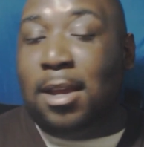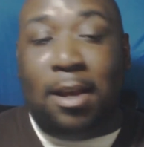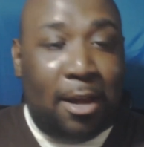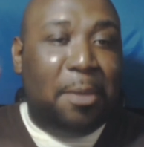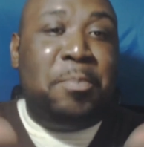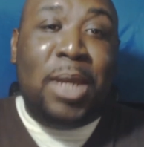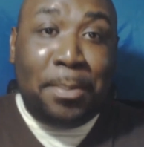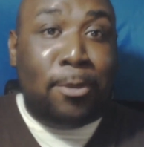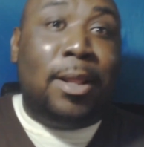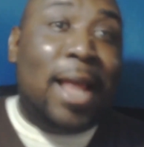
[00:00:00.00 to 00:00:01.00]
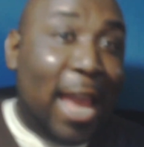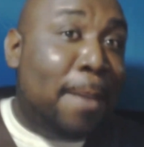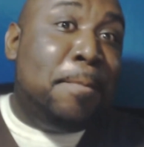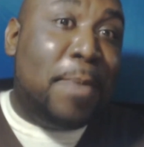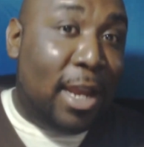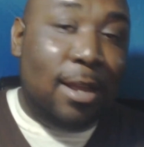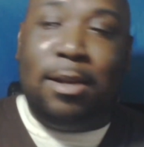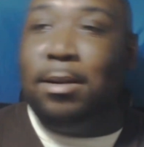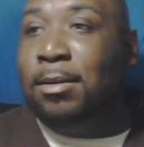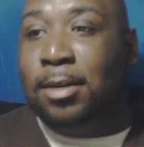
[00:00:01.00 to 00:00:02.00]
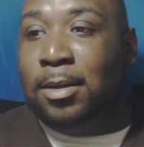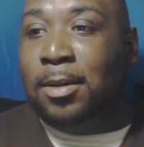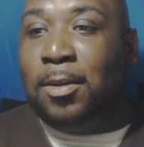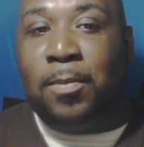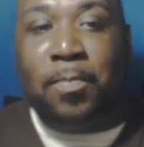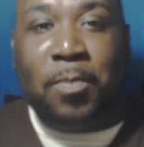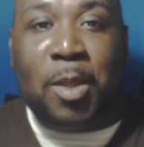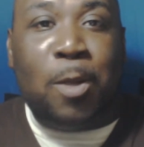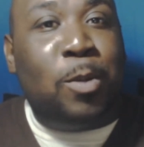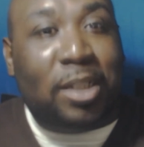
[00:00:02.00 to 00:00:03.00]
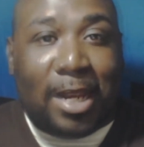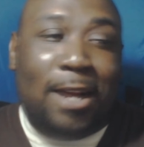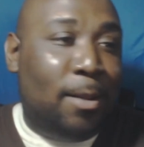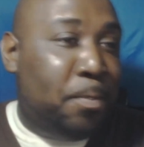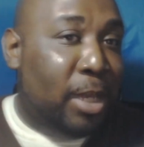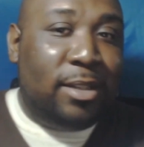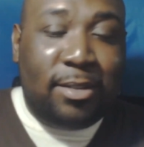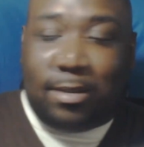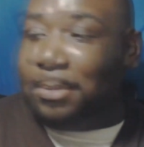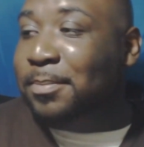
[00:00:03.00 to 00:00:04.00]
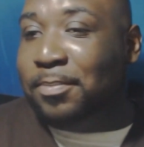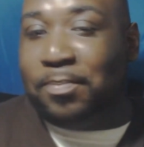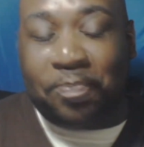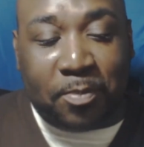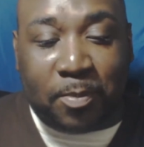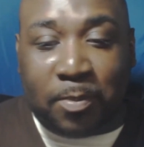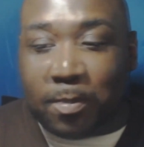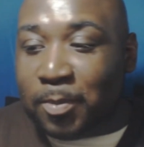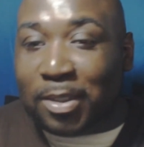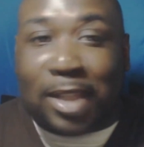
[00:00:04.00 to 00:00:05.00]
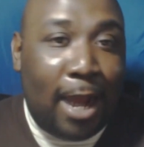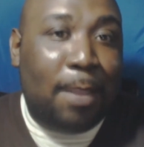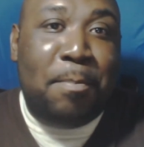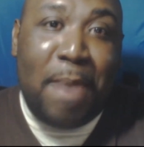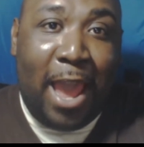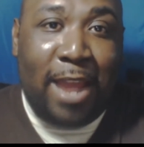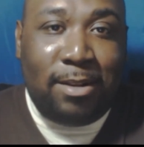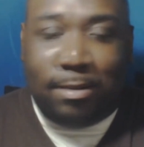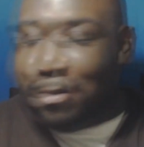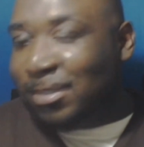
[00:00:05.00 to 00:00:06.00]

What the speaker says: and other people like me, was kind of pissed, was kind of mad.